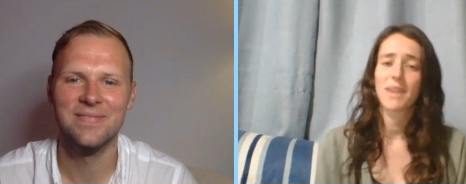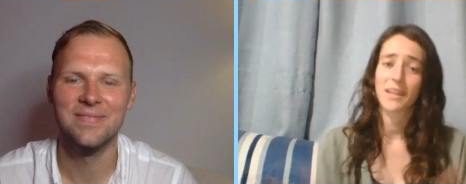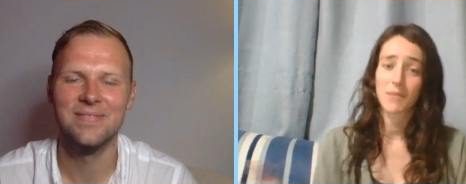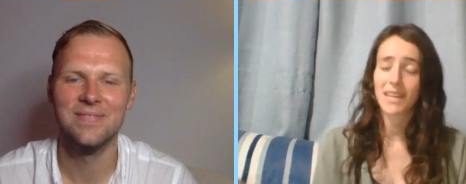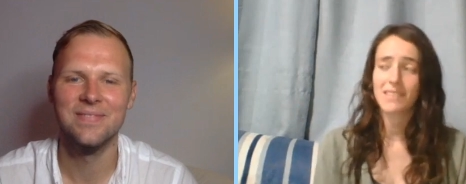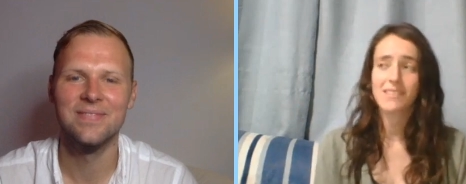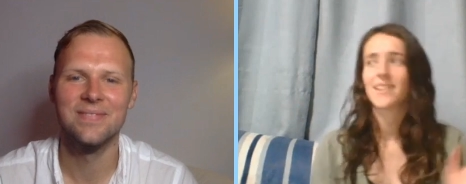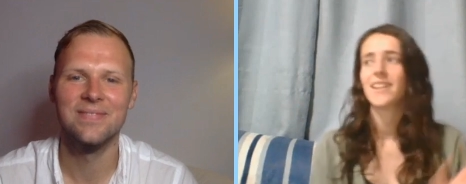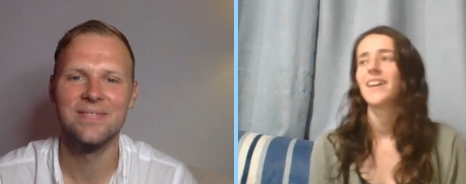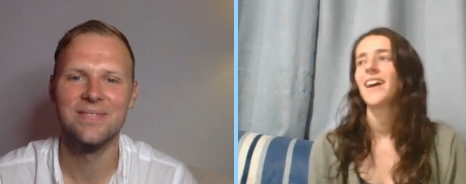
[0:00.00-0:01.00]
Speaker 1: make a mess.
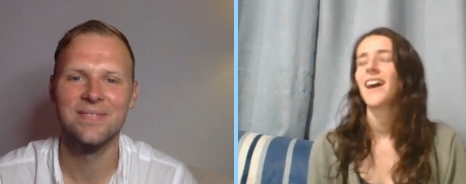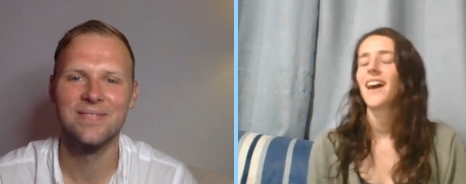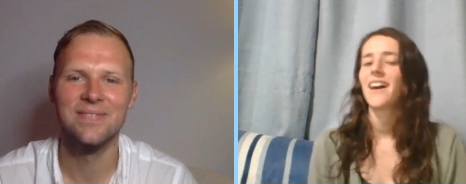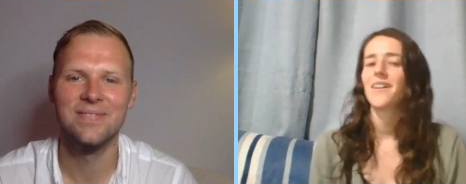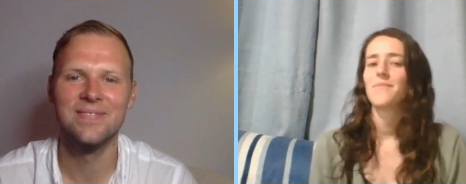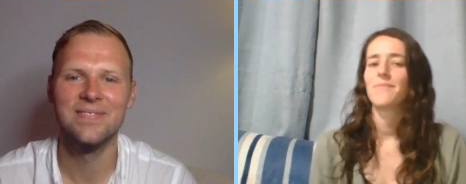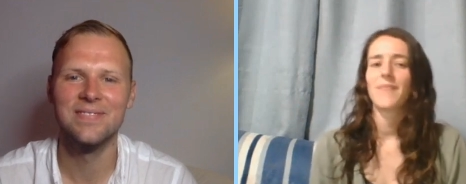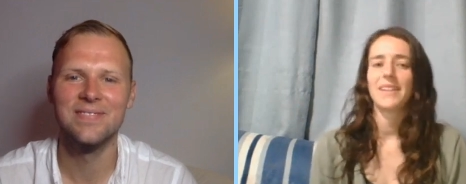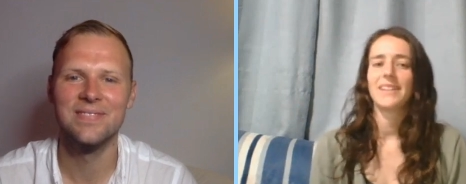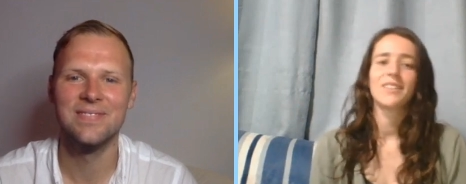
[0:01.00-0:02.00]
Um,
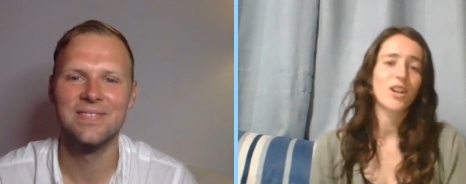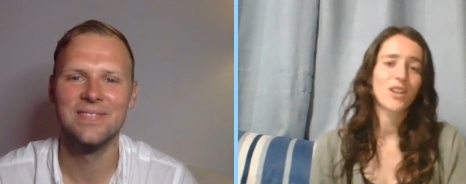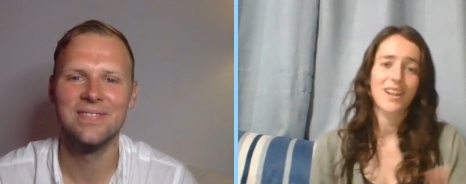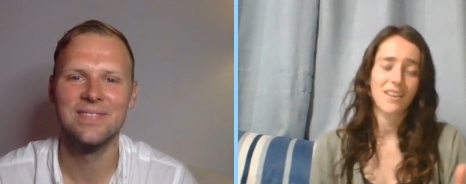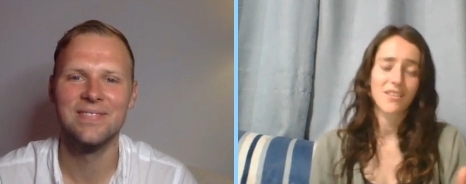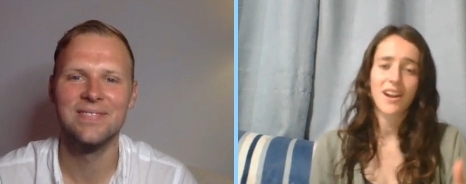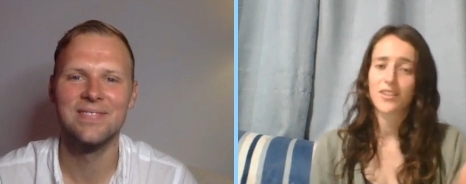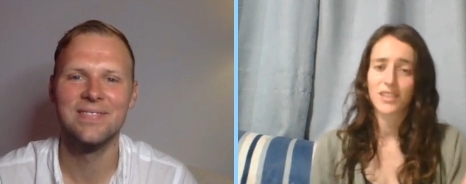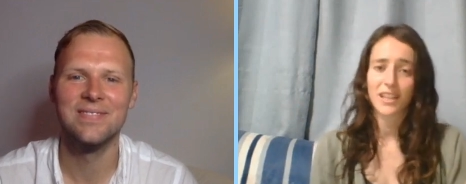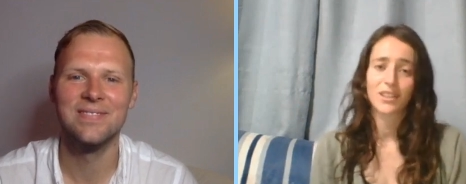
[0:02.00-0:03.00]
and then yeah, you get other
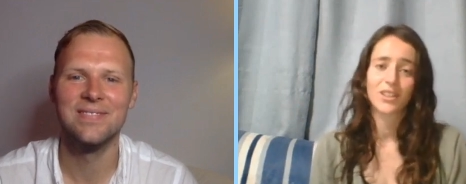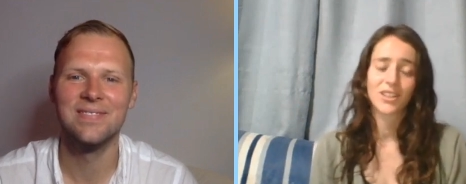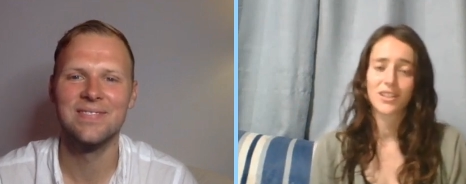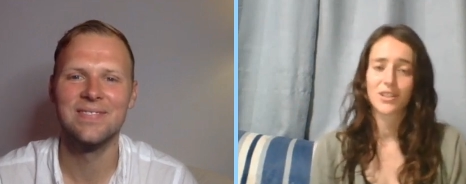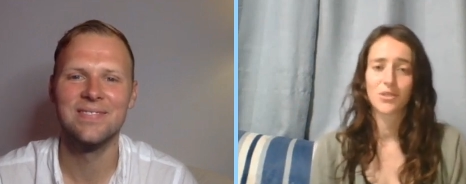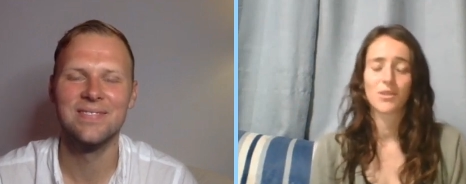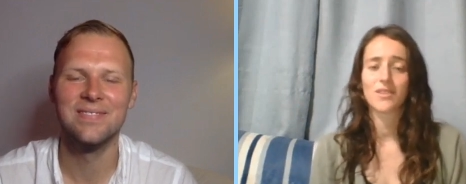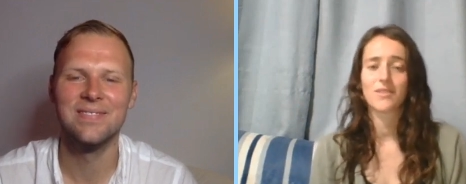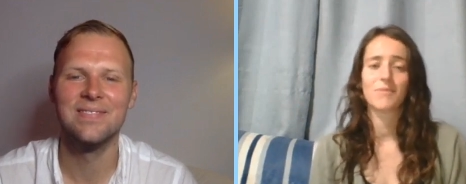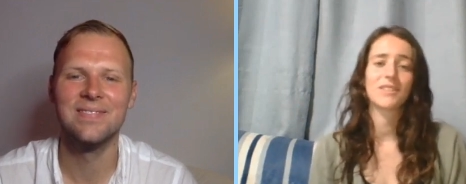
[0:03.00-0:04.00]
runners like Lunga, who
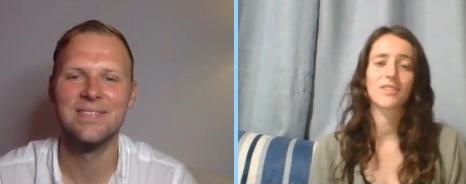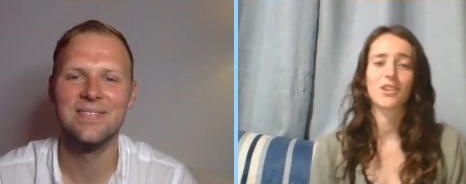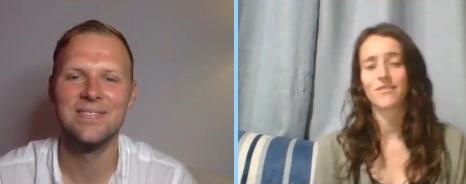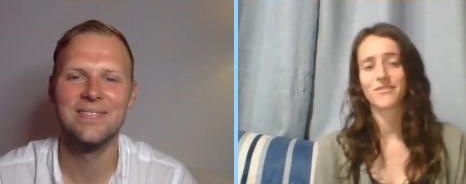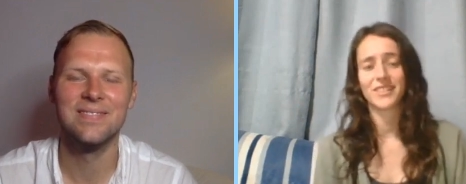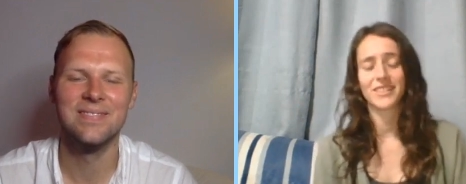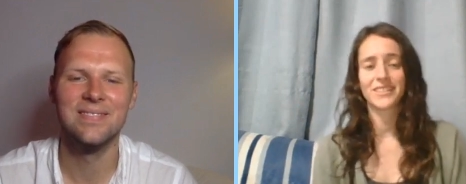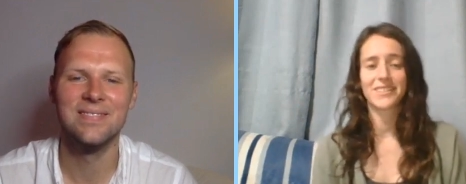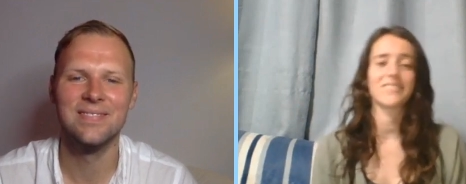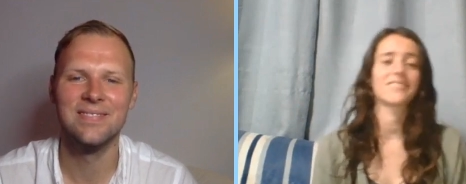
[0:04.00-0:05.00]
was Mr.
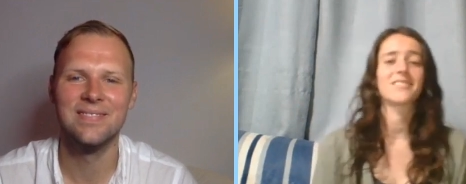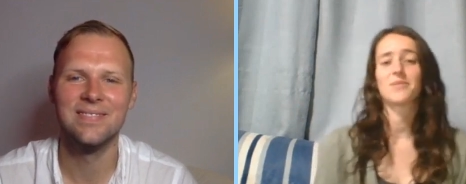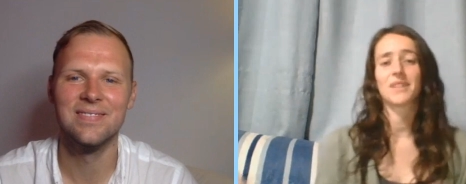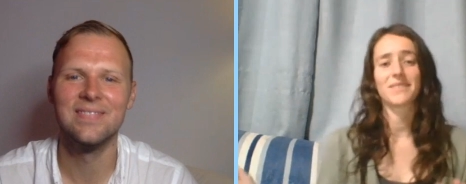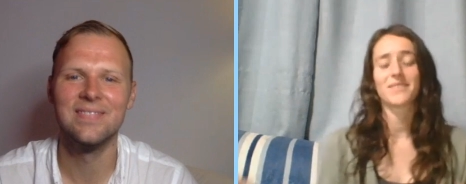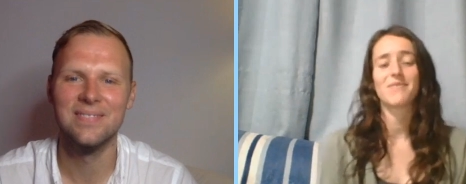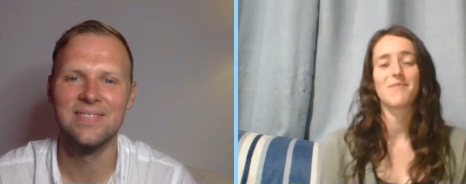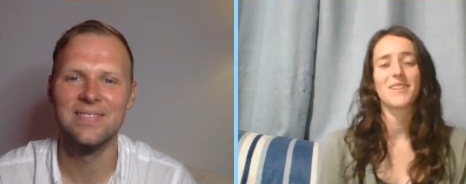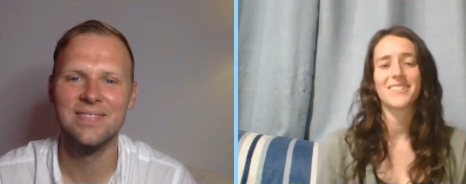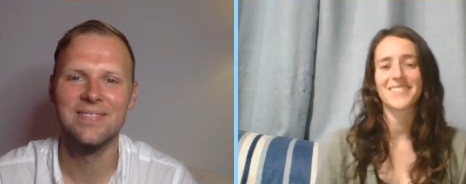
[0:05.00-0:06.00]
Confidence and did whatever he
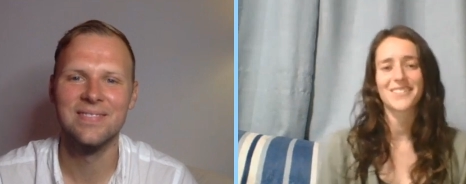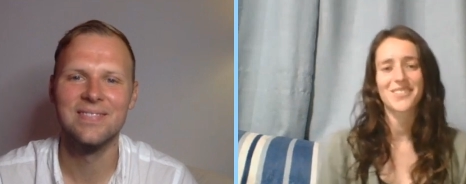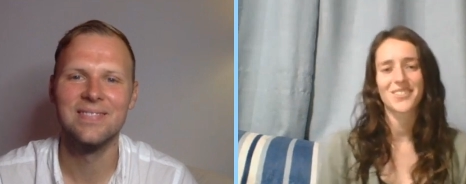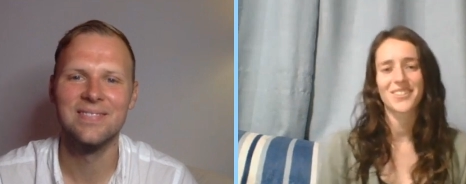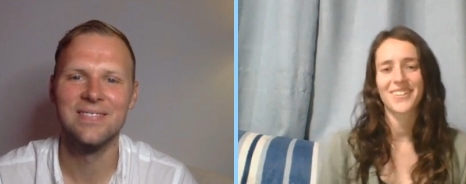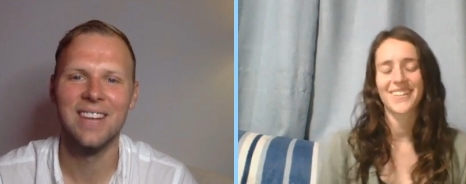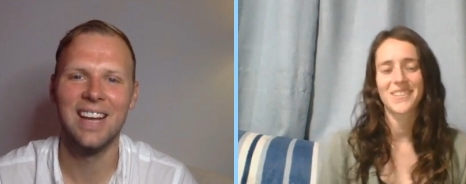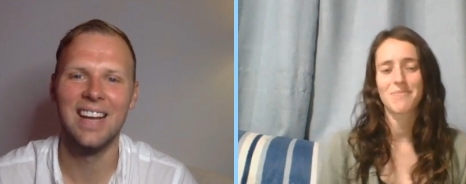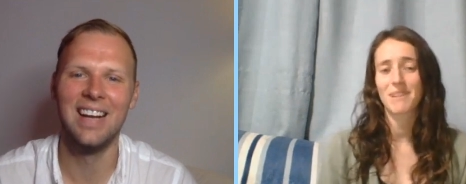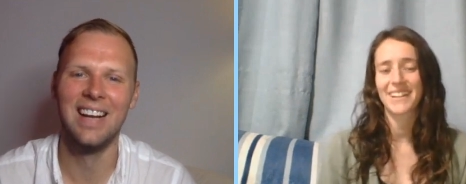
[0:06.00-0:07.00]
wanted. So
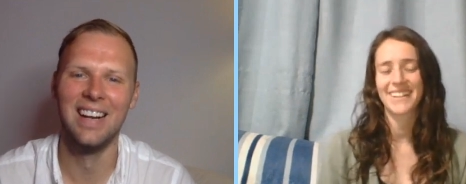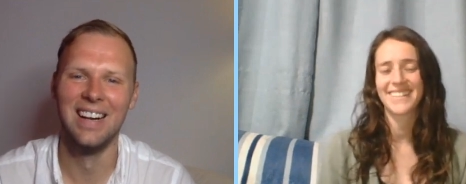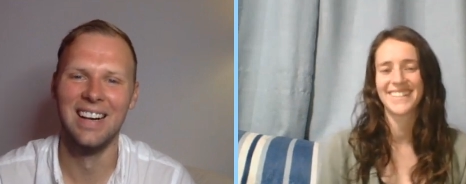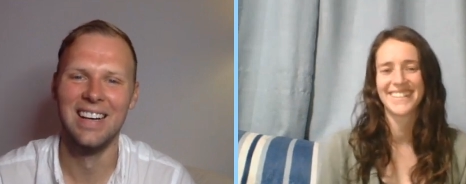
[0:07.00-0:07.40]
it's brilliant.